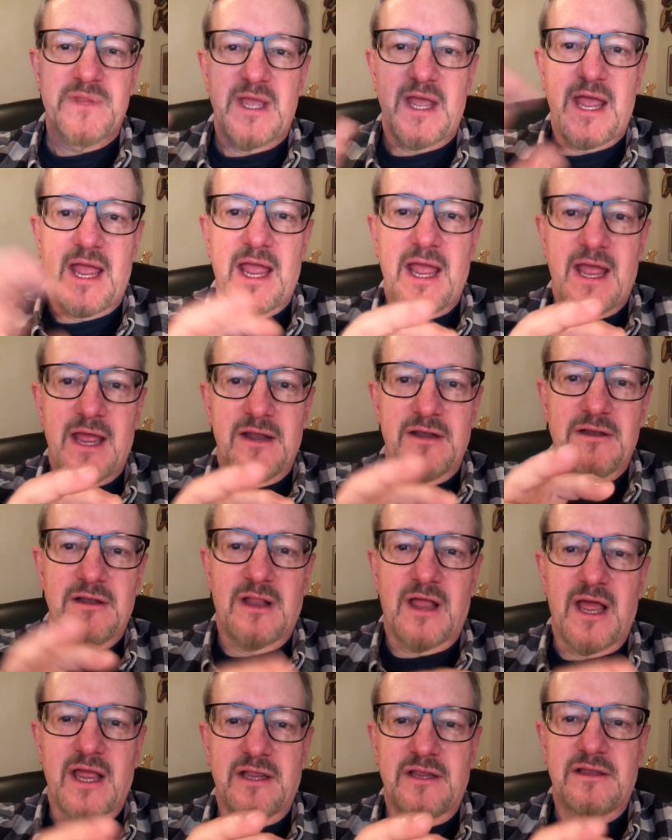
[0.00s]
and
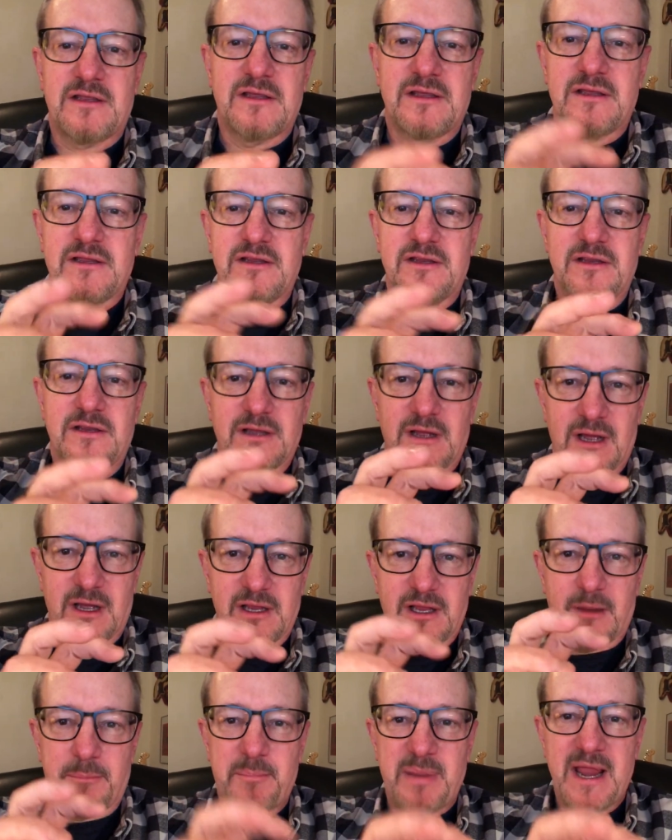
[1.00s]
like
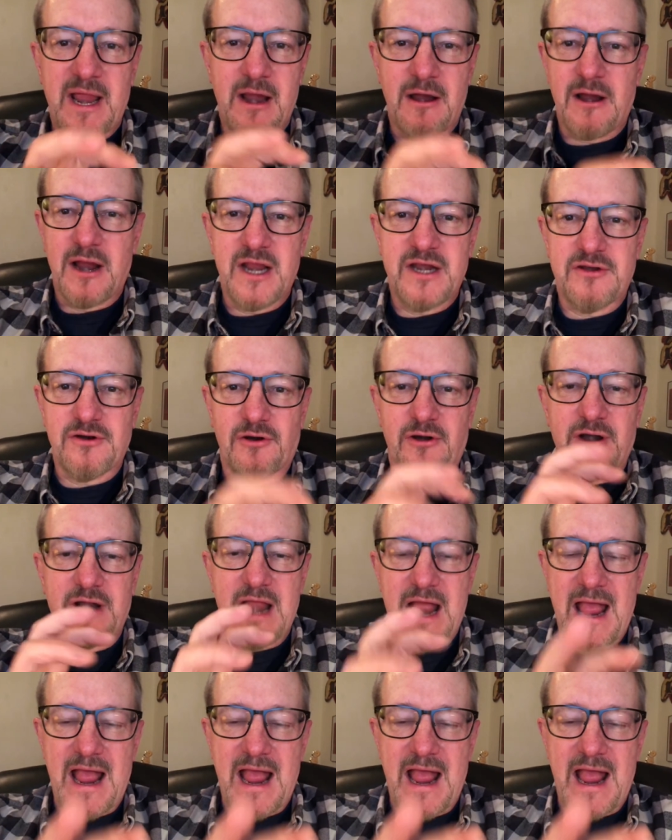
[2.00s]
a parent or an